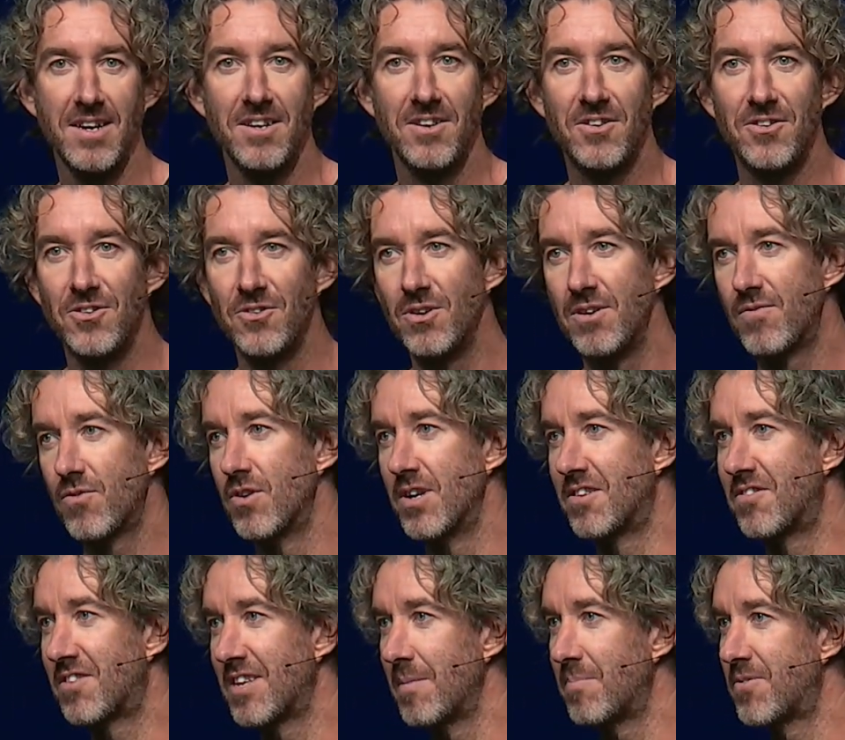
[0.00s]
to deliver
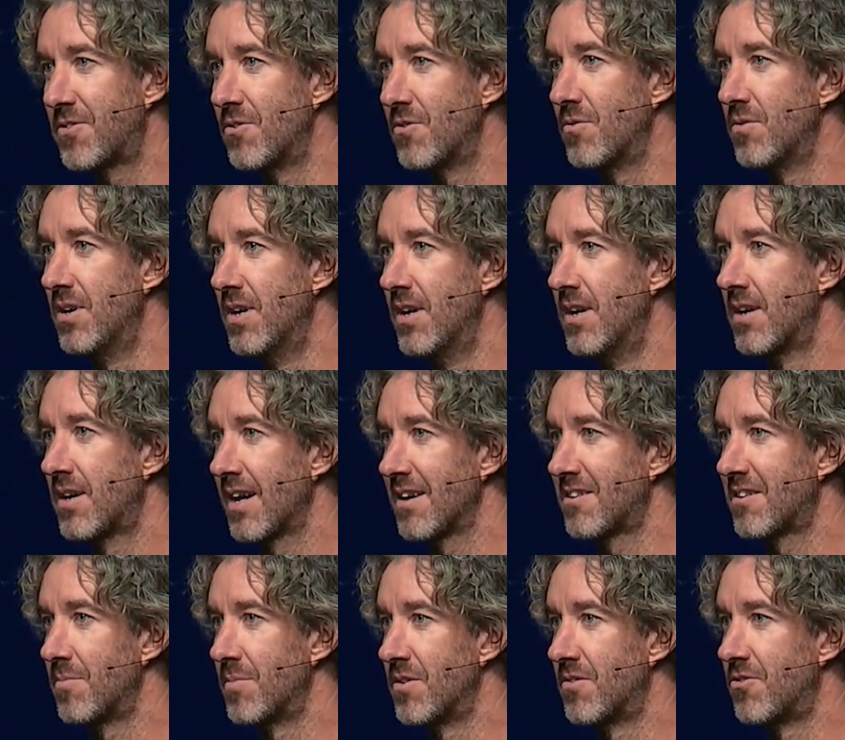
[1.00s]
exceptional
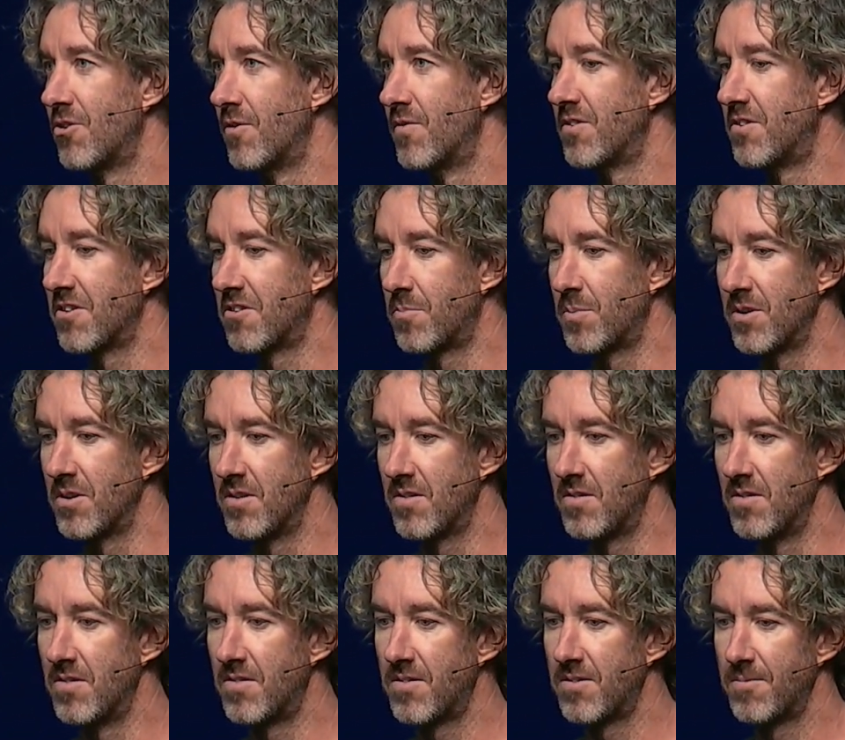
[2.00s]
customer service
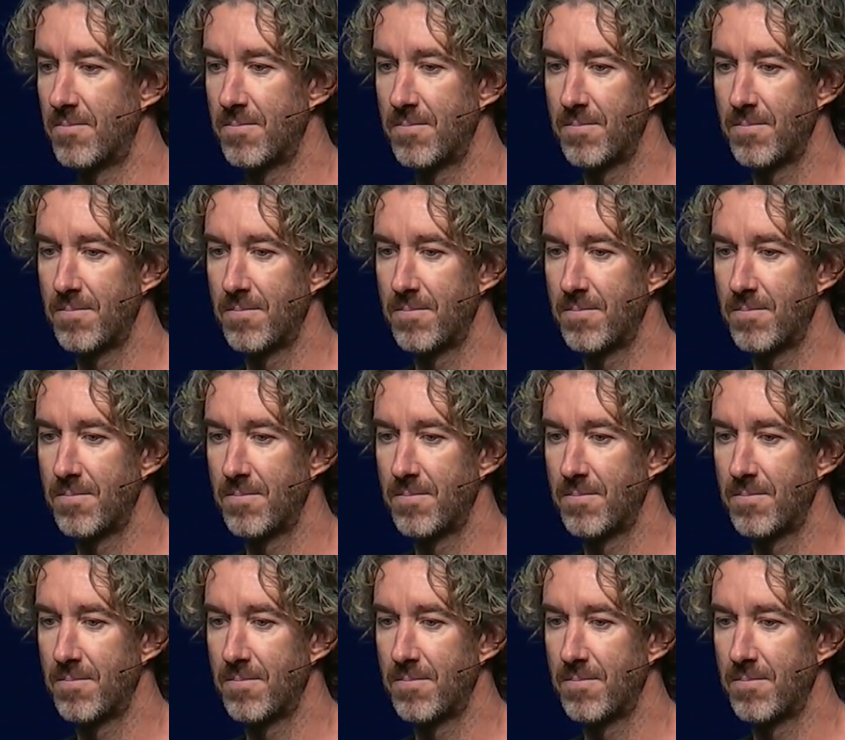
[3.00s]
experiences.